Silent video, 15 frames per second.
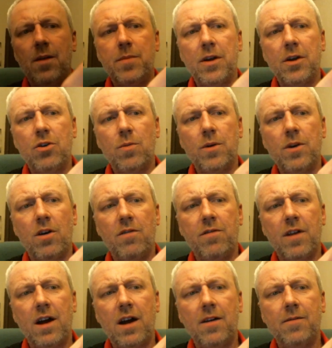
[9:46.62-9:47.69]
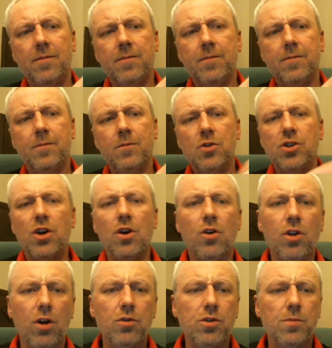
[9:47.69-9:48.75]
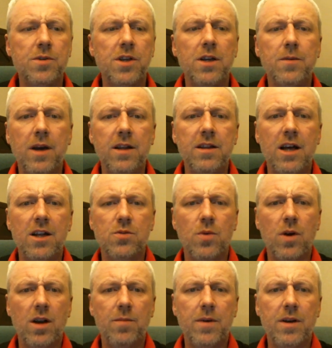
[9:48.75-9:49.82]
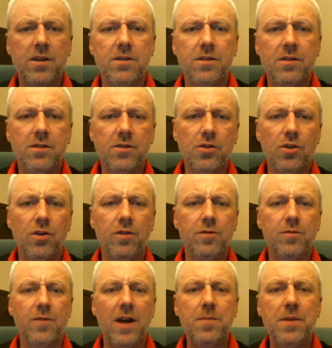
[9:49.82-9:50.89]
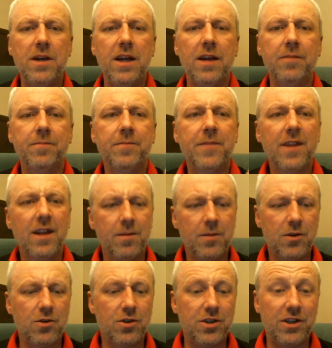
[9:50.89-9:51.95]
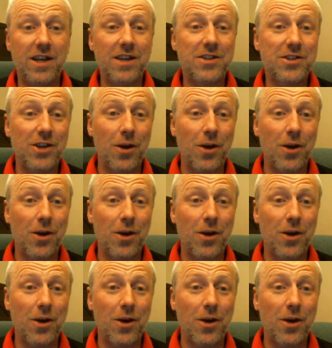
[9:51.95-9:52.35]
been coming off that. I'll show you on close-ups anyway, and that's where I've been sort of vaping it because it is so